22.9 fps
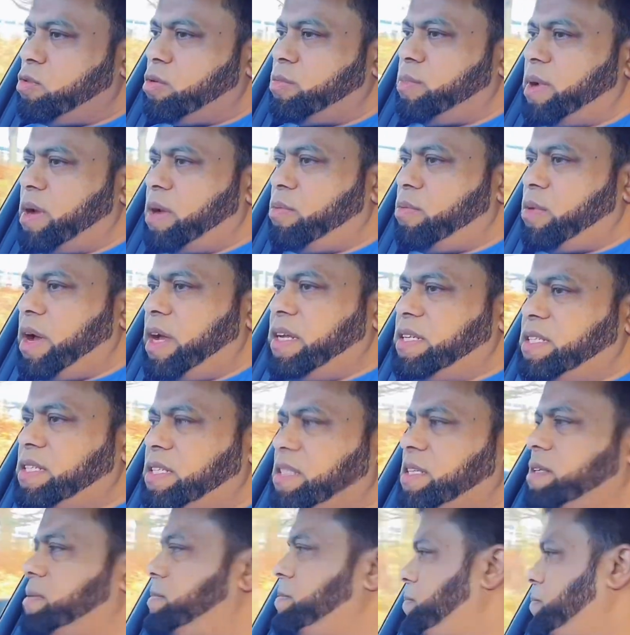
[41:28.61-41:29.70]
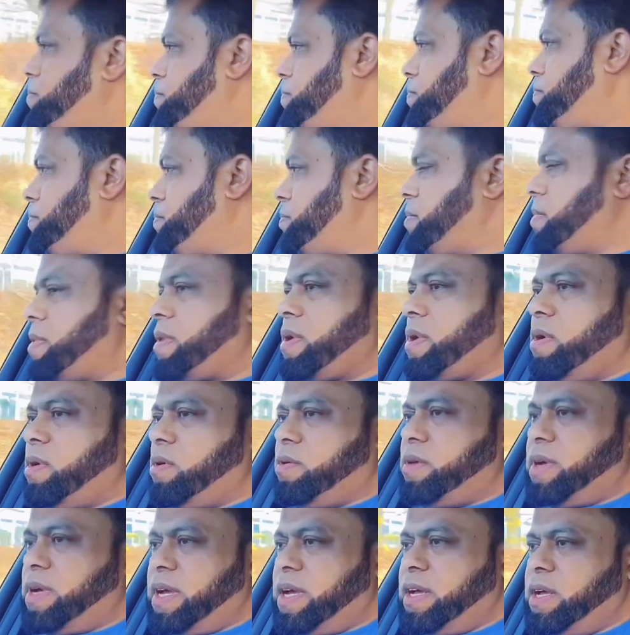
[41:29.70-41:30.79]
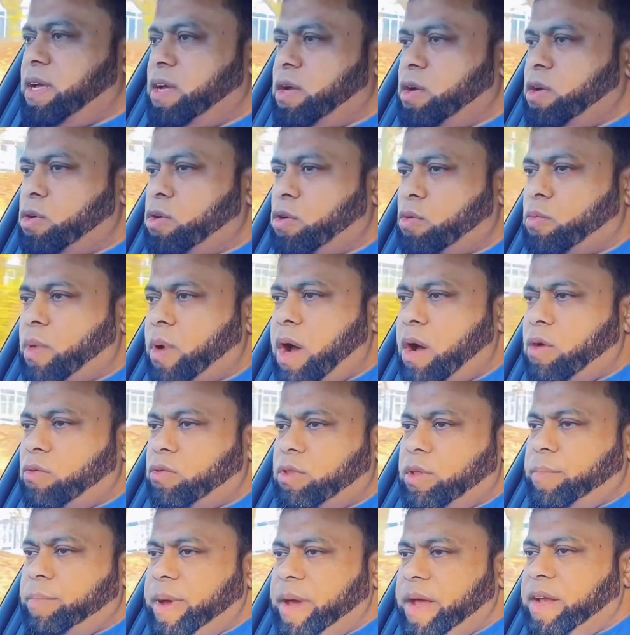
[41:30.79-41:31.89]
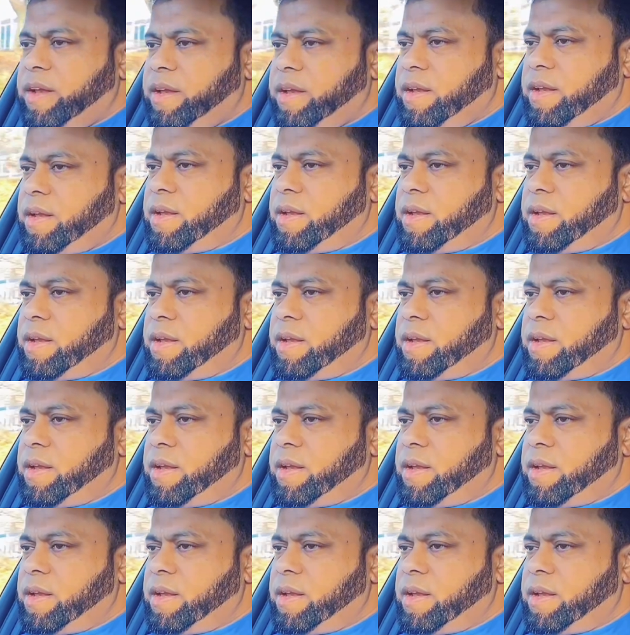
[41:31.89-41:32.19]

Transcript: on my right. Okay. Go round with the bend.